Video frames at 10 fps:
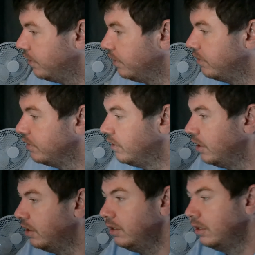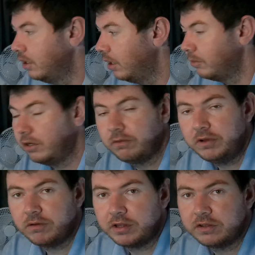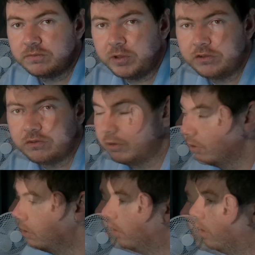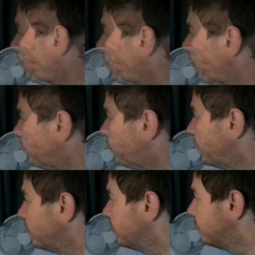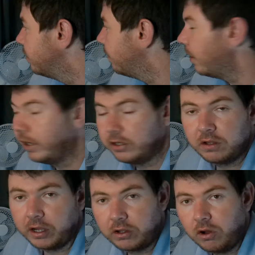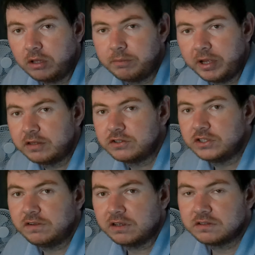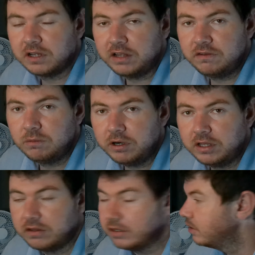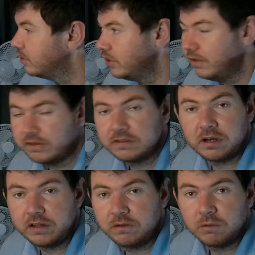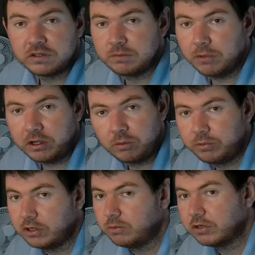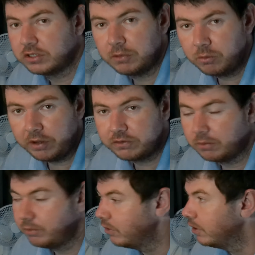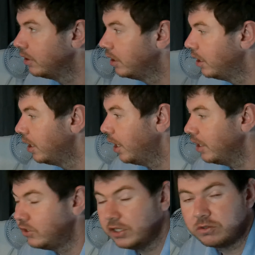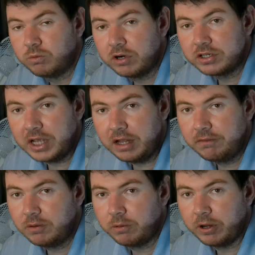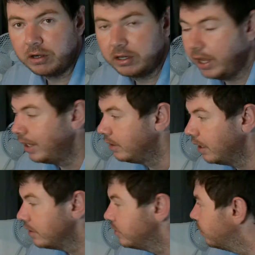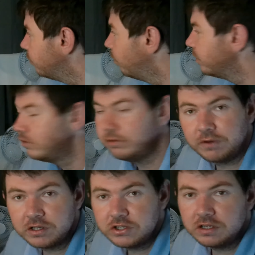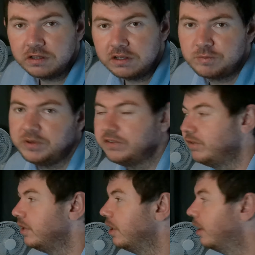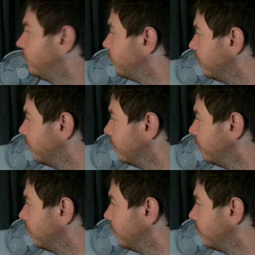1060 in. I'm going to rerun this benchmark. It's just, I can't make the GTX 980 work in this. The GTX 980 works in my computer. It works in my wife's computer. It just works everywhere. It does not want to function in this PC. I do